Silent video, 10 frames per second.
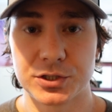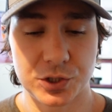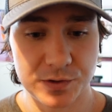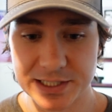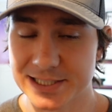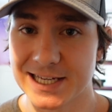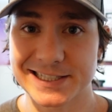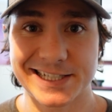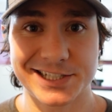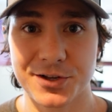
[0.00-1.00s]
do these
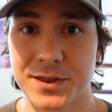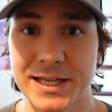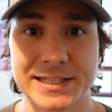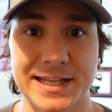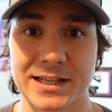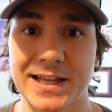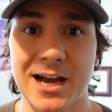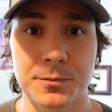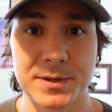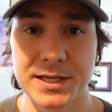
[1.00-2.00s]
things. These are the things that
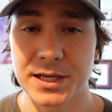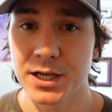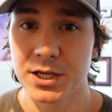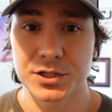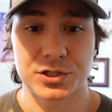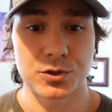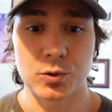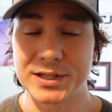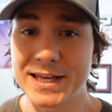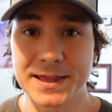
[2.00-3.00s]
allowed me
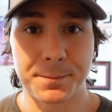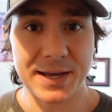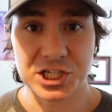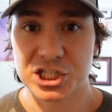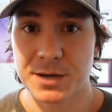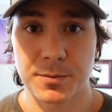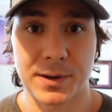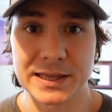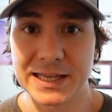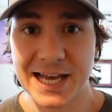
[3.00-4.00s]
to get in the best shape of
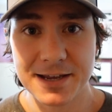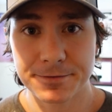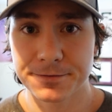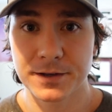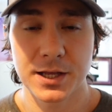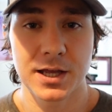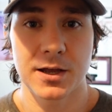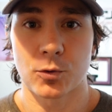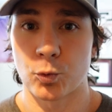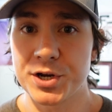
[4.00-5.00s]
my life,
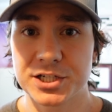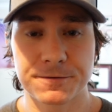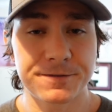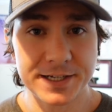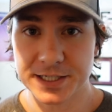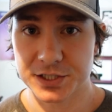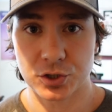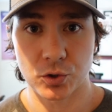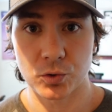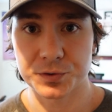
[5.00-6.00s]
reach fitness
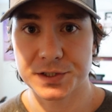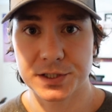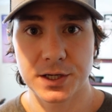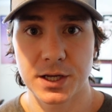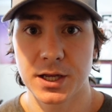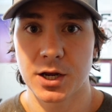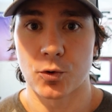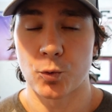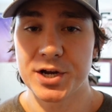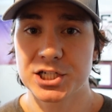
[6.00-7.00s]
goals,
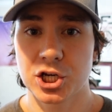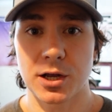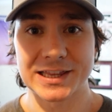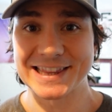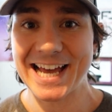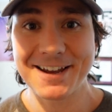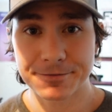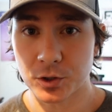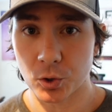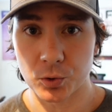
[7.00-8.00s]
reach
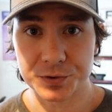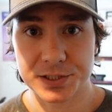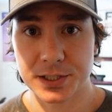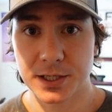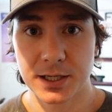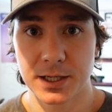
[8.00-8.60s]
life goals,